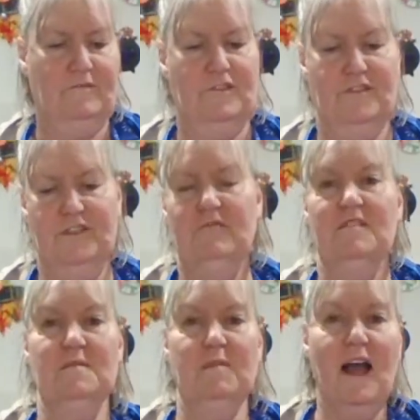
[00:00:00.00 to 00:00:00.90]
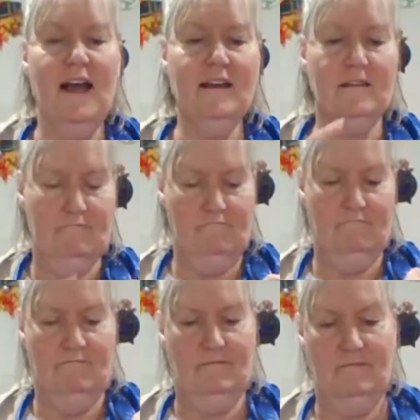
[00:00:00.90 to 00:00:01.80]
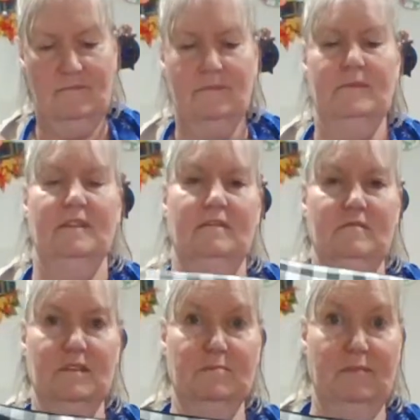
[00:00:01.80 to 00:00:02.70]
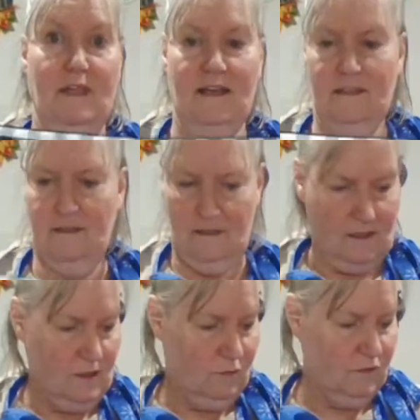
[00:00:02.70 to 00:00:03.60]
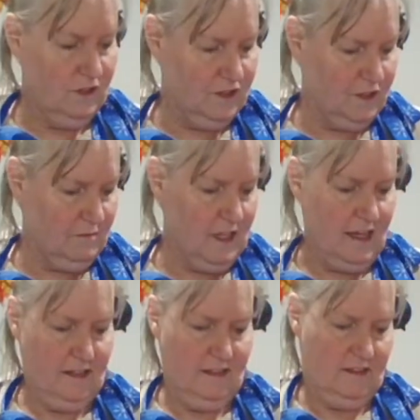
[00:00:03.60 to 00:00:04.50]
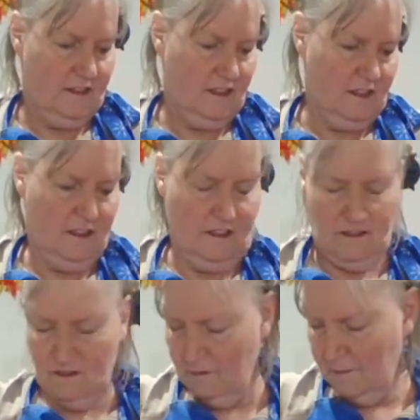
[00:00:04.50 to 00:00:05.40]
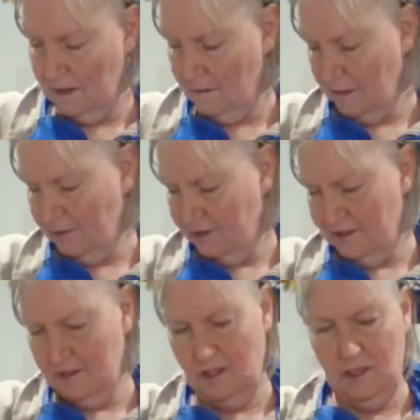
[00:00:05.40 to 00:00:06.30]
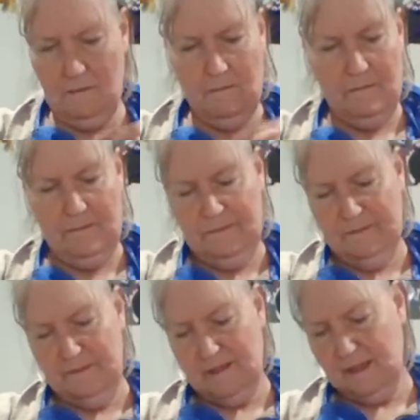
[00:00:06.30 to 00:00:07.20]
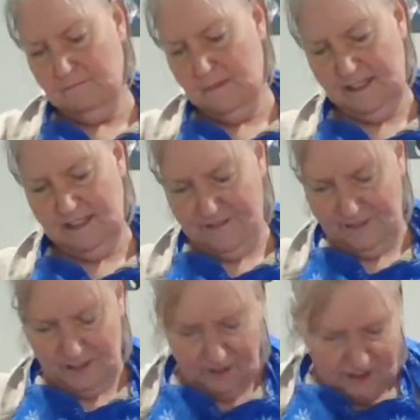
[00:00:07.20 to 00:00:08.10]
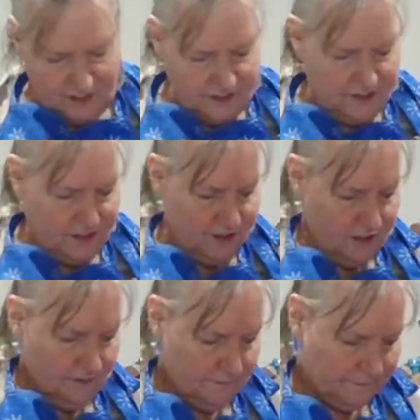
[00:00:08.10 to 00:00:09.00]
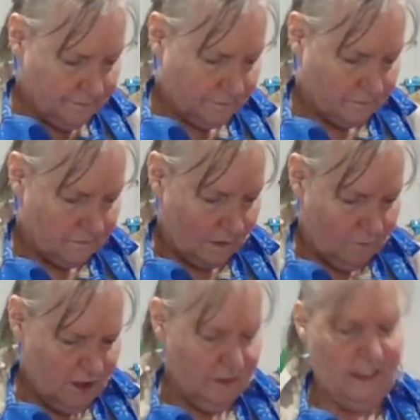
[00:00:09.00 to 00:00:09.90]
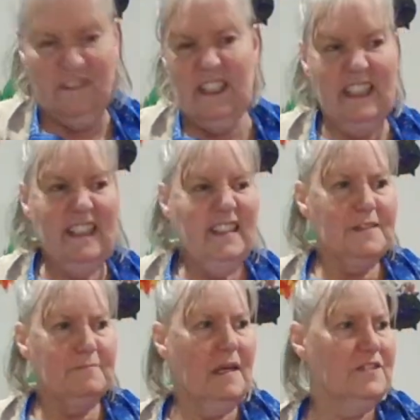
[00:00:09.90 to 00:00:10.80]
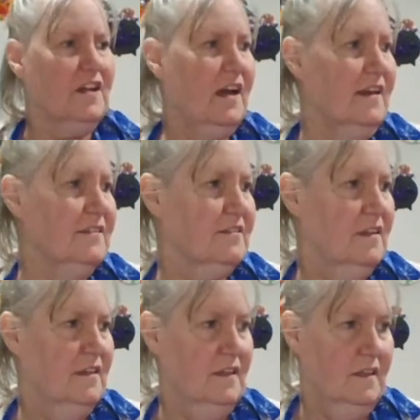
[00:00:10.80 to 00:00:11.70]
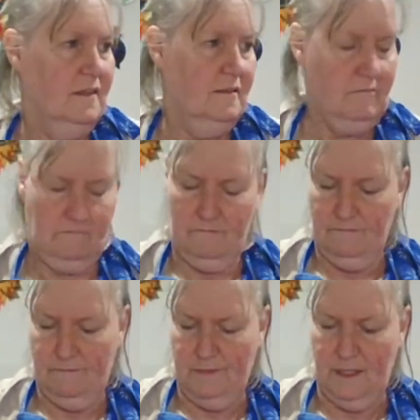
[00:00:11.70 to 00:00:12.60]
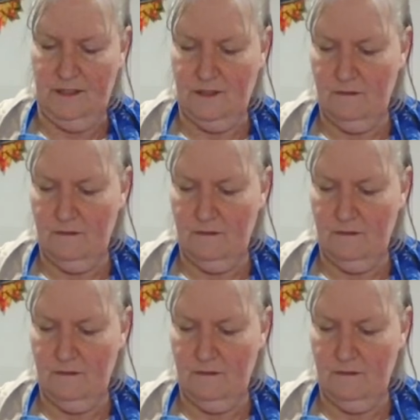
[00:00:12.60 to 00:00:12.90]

First it was black, and it was black with some light. Let's get this to be about the same. Make life a little easier. We don't even need this much, guys, but